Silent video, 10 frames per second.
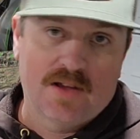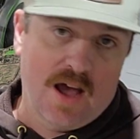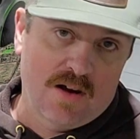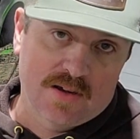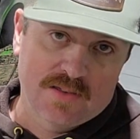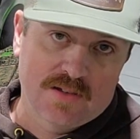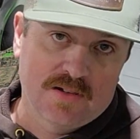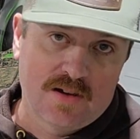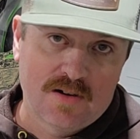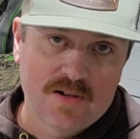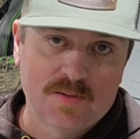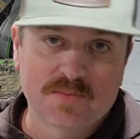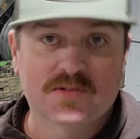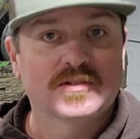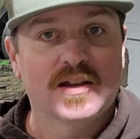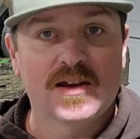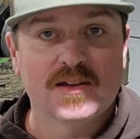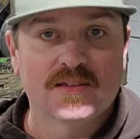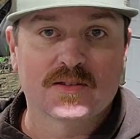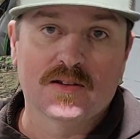I'll get the alarm
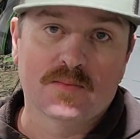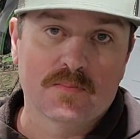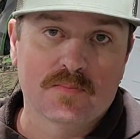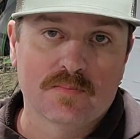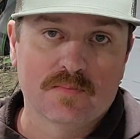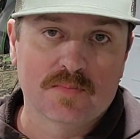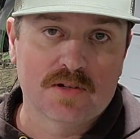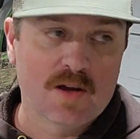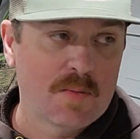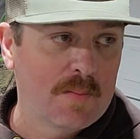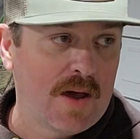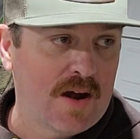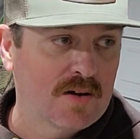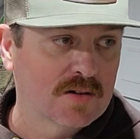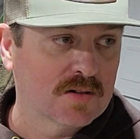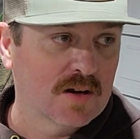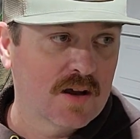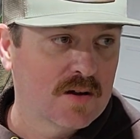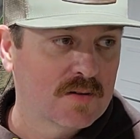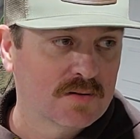saying that my batteries are
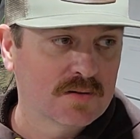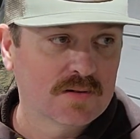low.